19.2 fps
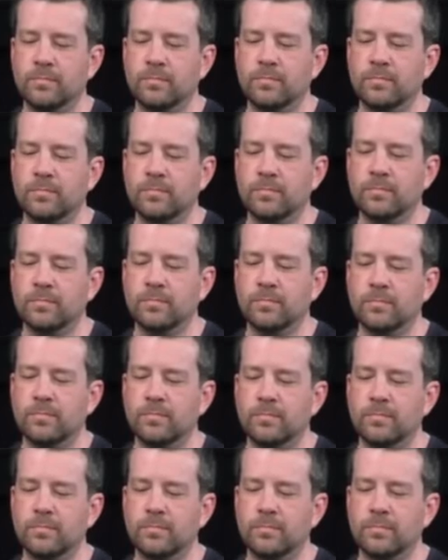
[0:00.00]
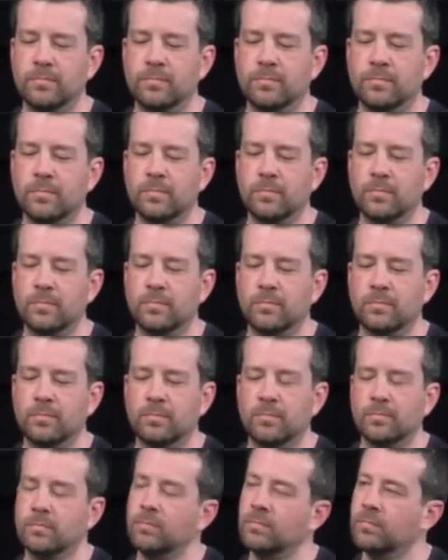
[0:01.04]

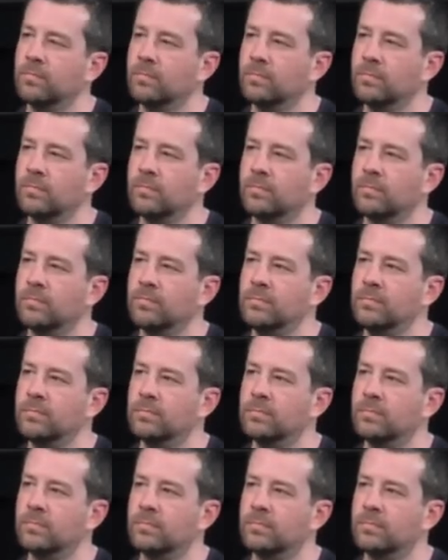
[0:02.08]
(silent)